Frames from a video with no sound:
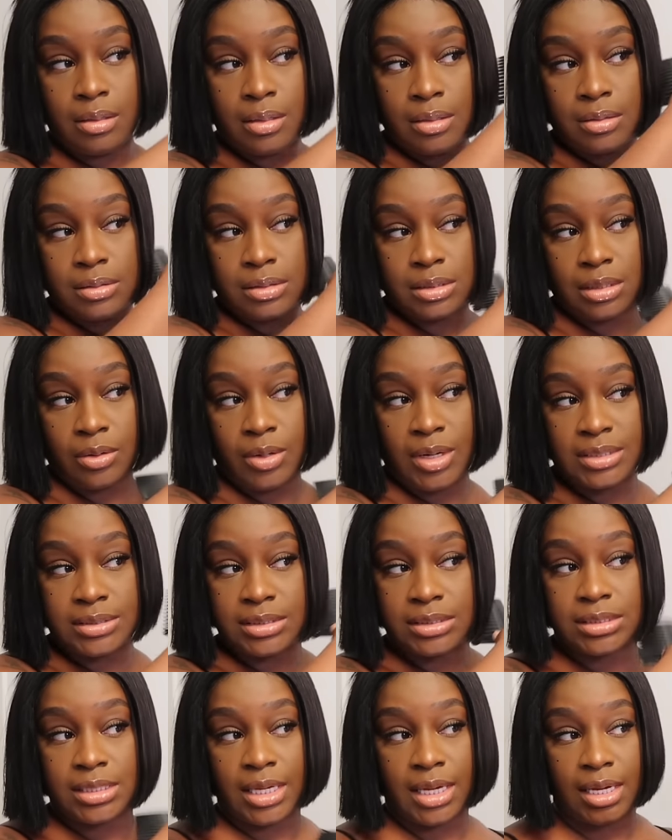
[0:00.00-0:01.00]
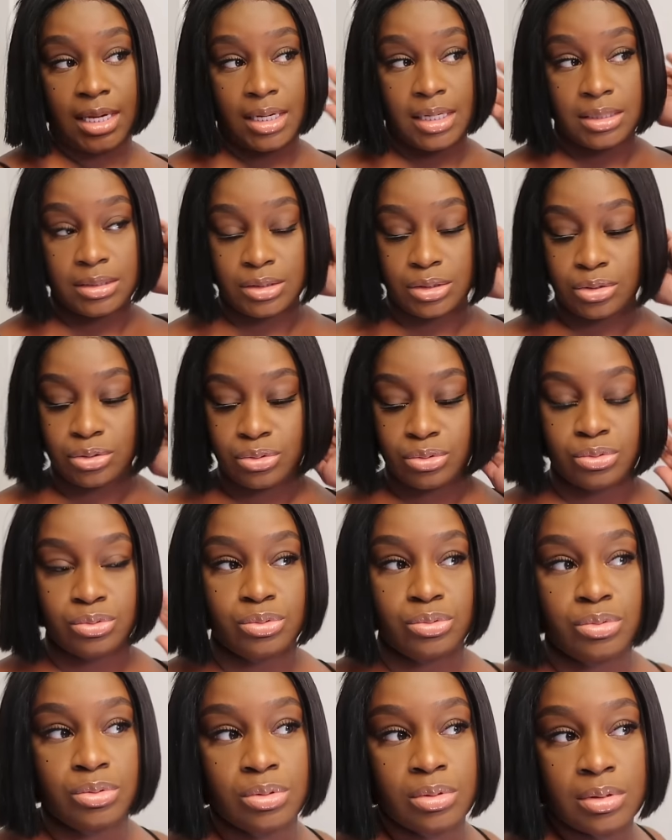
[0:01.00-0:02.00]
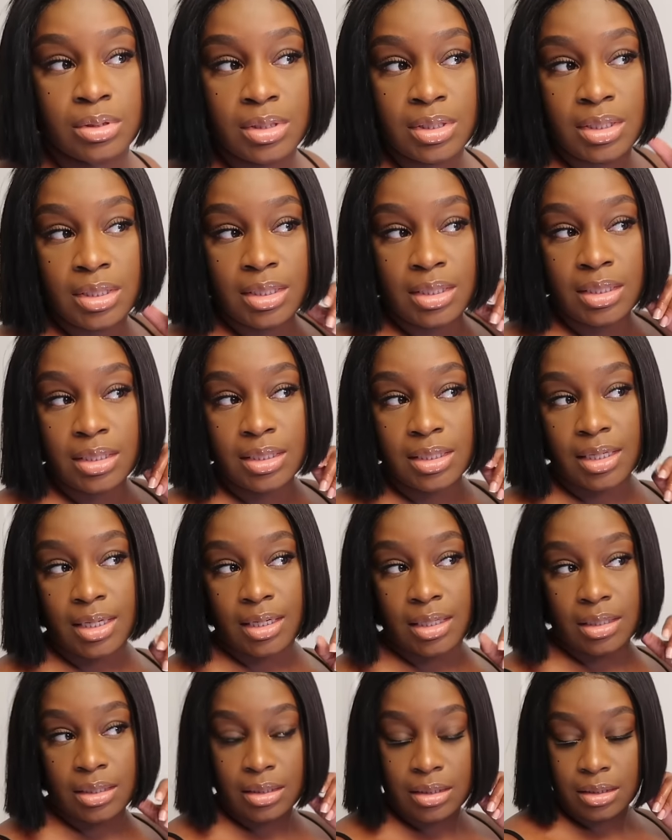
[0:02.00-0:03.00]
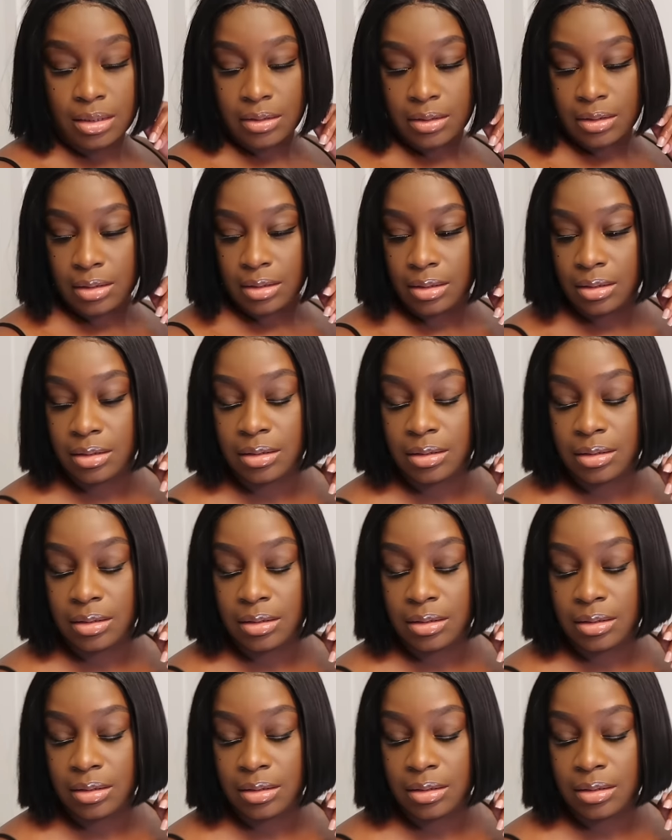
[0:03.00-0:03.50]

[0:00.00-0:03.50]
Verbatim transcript: and so I just had to kind of